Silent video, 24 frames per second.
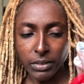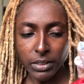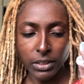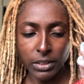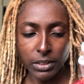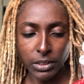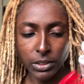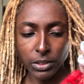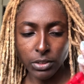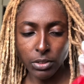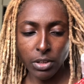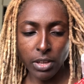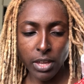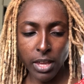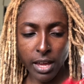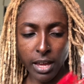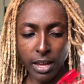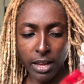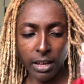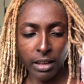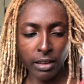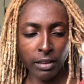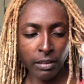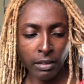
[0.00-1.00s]
So
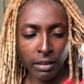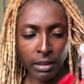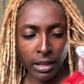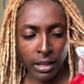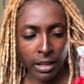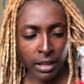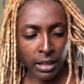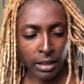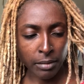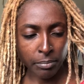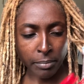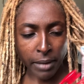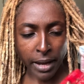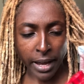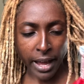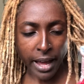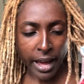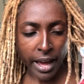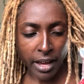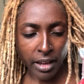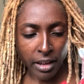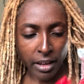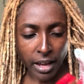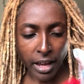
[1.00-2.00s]
yeah, my
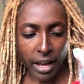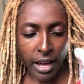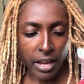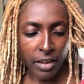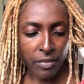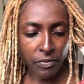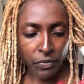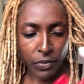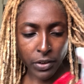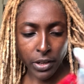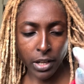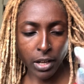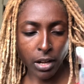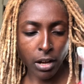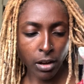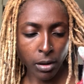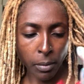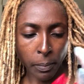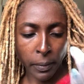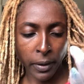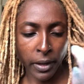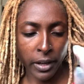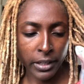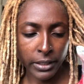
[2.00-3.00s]
ivory
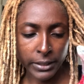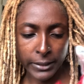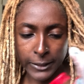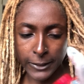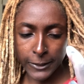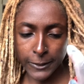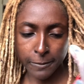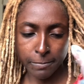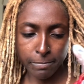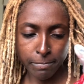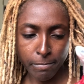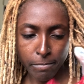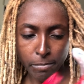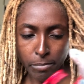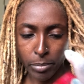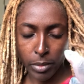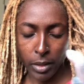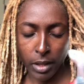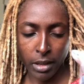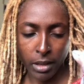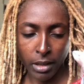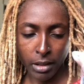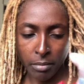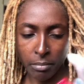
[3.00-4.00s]
carpets,
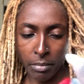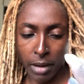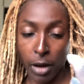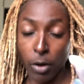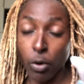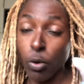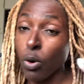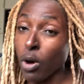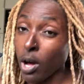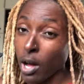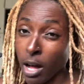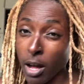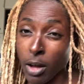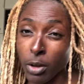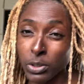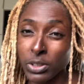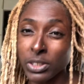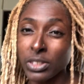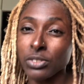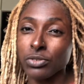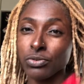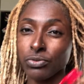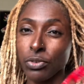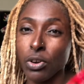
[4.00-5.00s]
my whole house
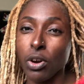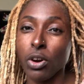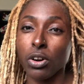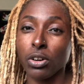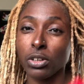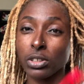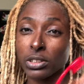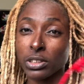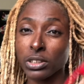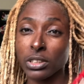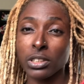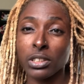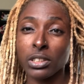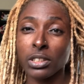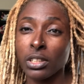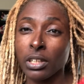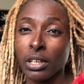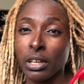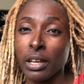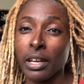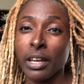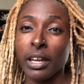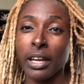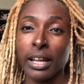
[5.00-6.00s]
is rolled.
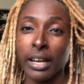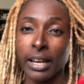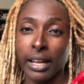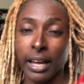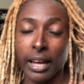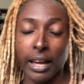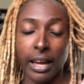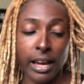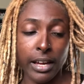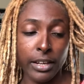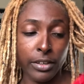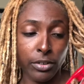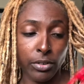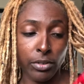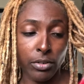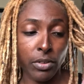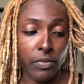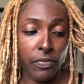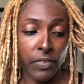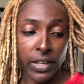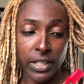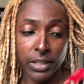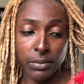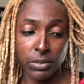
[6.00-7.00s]
I don't know if
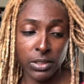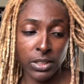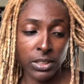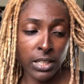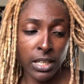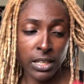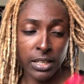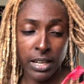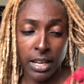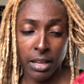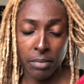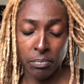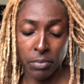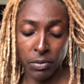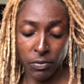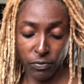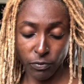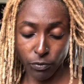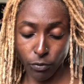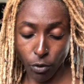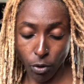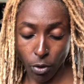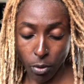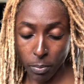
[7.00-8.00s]
I've said that
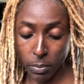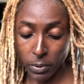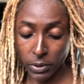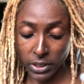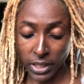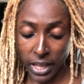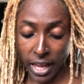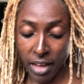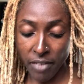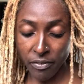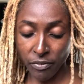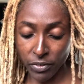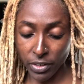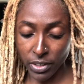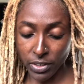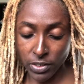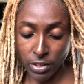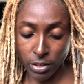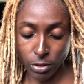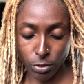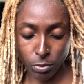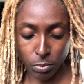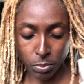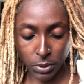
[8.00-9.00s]
before, but every
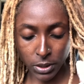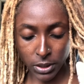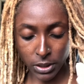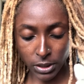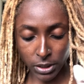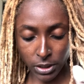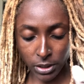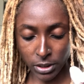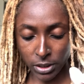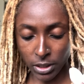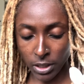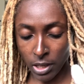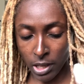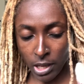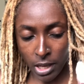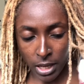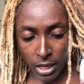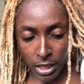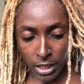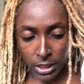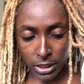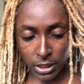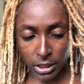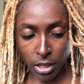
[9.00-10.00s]
single place
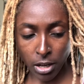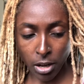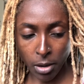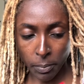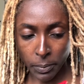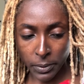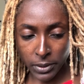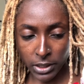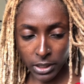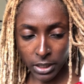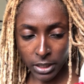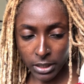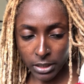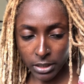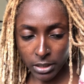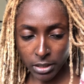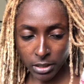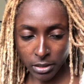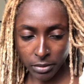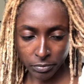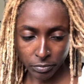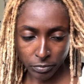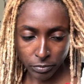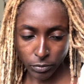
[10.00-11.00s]
is carpeted
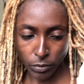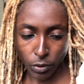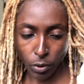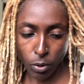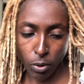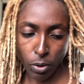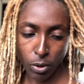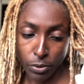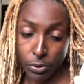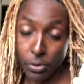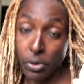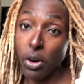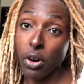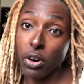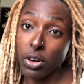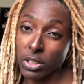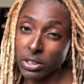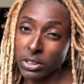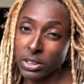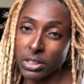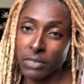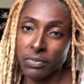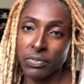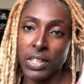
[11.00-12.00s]
or rugged,
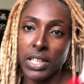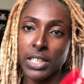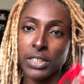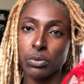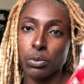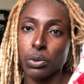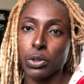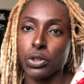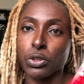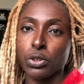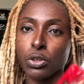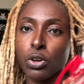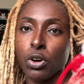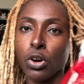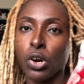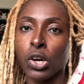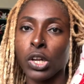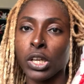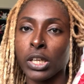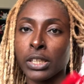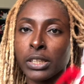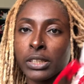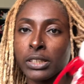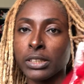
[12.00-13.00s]
if that's what you call
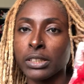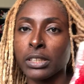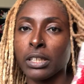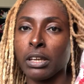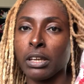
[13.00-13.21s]
it.